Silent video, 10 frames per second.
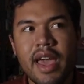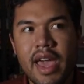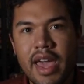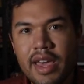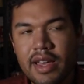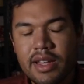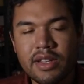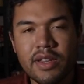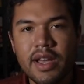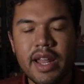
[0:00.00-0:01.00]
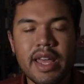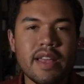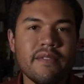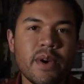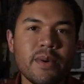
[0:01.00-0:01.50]
And you got to
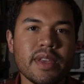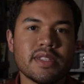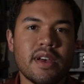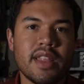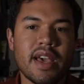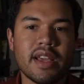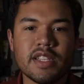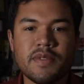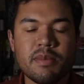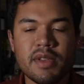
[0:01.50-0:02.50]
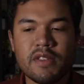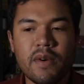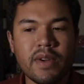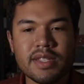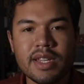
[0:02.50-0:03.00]
hit focus on that, because if you miss
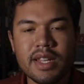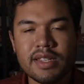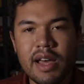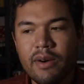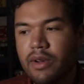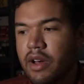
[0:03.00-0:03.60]
focus, then it's out.